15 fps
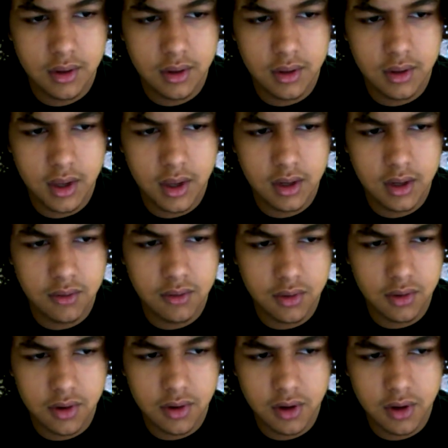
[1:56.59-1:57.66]
that
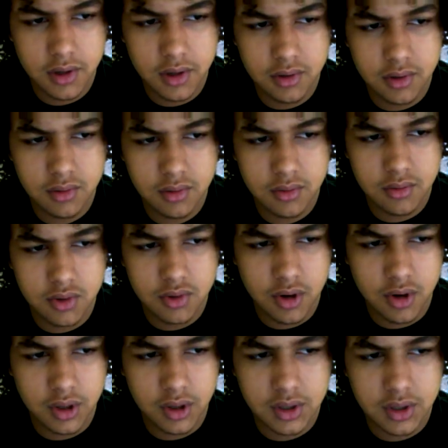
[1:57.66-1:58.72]
anyone caught
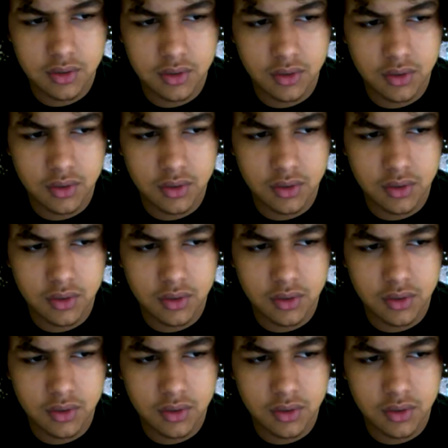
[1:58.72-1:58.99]
trying to